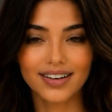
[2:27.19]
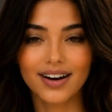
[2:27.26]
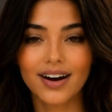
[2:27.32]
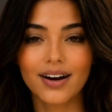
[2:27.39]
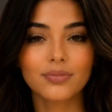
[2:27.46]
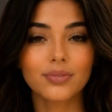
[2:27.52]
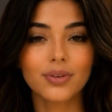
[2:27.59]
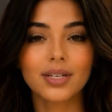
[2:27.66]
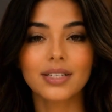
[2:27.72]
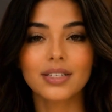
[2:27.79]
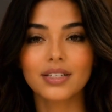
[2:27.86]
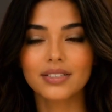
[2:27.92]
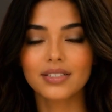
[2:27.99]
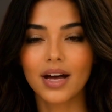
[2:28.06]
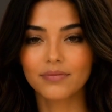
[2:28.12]
Hovering
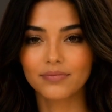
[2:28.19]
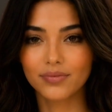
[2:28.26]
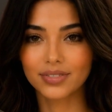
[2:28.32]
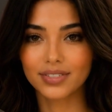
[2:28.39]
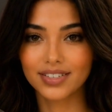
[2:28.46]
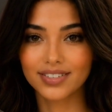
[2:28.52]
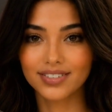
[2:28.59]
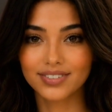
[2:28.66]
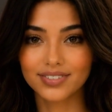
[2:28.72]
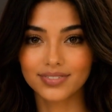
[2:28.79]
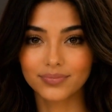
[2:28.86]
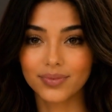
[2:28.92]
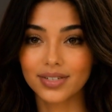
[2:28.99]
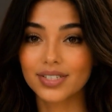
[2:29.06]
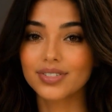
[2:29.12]
looks effortless,
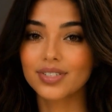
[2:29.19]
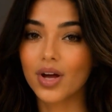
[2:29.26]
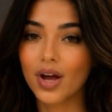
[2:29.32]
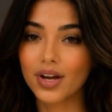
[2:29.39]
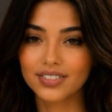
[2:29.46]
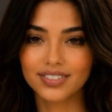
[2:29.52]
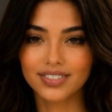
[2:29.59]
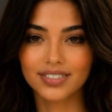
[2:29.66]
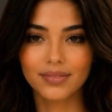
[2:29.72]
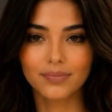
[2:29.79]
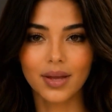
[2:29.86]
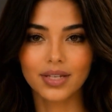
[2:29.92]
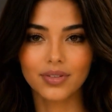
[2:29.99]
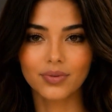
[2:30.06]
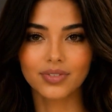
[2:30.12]
but it's constant
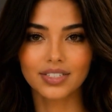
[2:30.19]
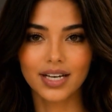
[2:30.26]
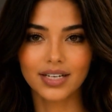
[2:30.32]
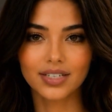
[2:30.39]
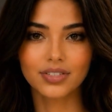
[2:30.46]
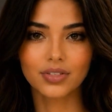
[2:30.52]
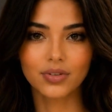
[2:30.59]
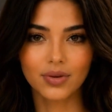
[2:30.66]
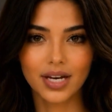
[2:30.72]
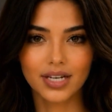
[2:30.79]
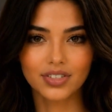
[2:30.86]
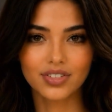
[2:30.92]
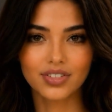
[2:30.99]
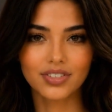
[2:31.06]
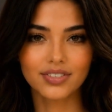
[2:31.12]
microsecond
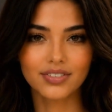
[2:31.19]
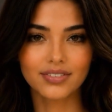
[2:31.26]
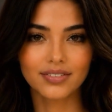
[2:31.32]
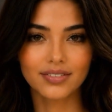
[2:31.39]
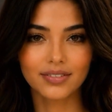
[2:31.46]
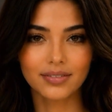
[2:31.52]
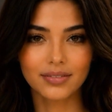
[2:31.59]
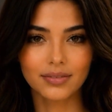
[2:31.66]
corrections.